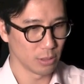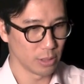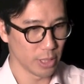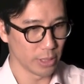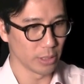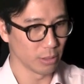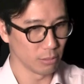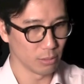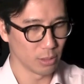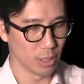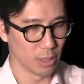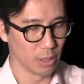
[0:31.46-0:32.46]
getting
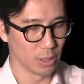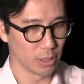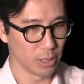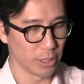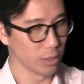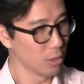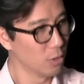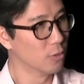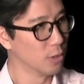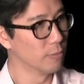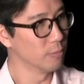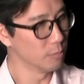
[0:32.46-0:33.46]

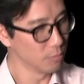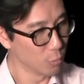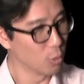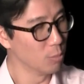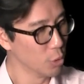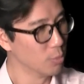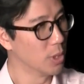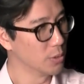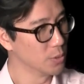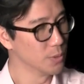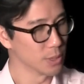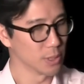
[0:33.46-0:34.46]
hold of more mobile
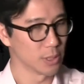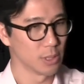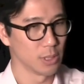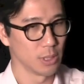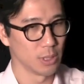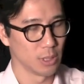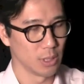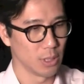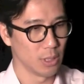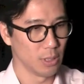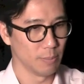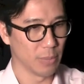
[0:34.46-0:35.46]
users.
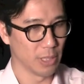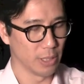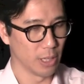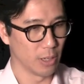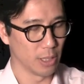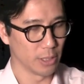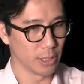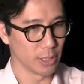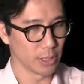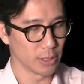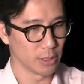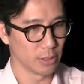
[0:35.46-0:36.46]
But now I
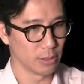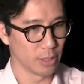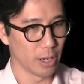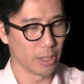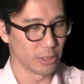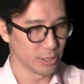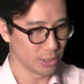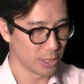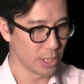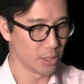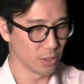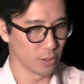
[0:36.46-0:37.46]
think they are at the
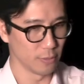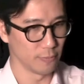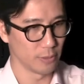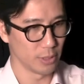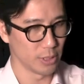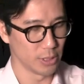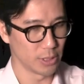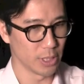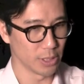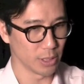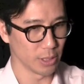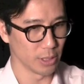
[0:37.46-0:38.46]
stage of
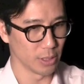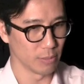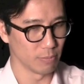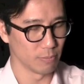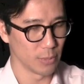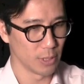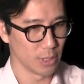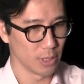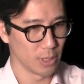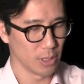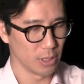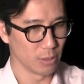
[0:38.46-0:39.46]
essentially, you
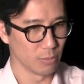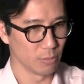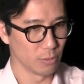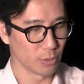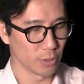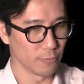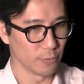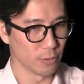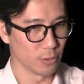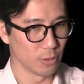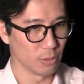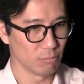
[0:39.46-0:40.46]
know, looking
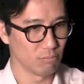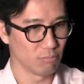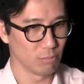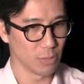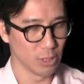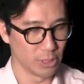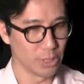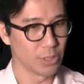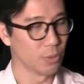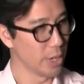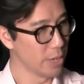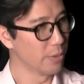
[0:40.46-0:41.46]
for
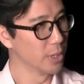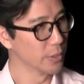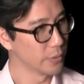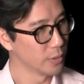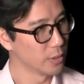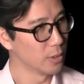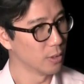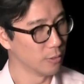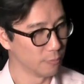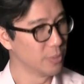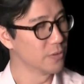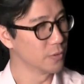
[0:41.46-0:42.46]
additional areas
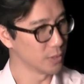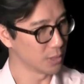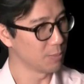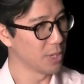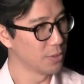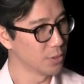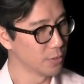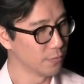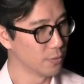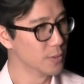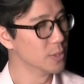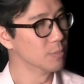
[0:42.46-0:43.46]
of business expansion.
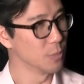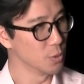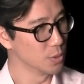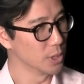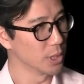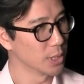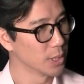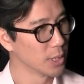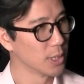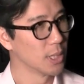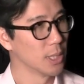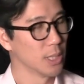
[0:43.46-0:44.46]
For instance, music
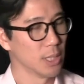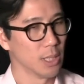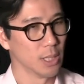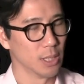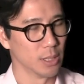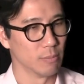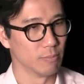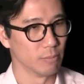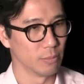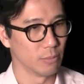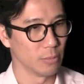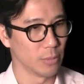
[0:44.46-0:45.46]
and